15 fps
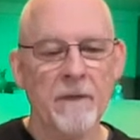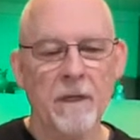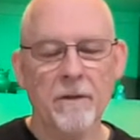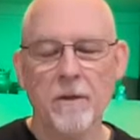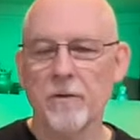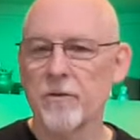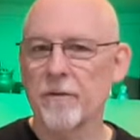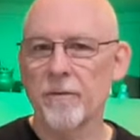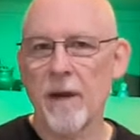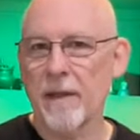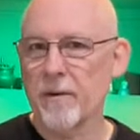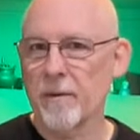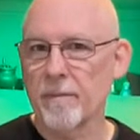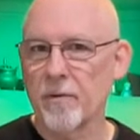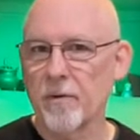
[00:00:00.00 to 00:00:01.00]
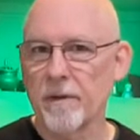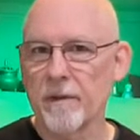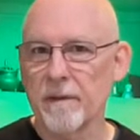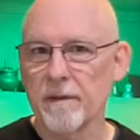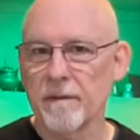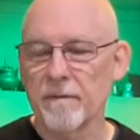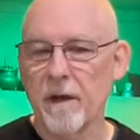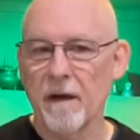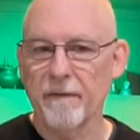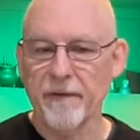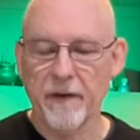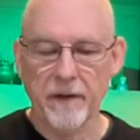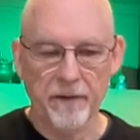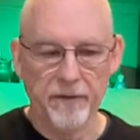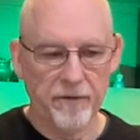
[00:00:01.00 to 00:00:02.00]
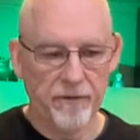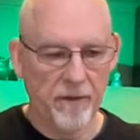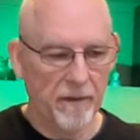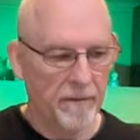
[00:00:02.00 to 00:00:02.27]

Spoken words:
Those are rather important affairs. So,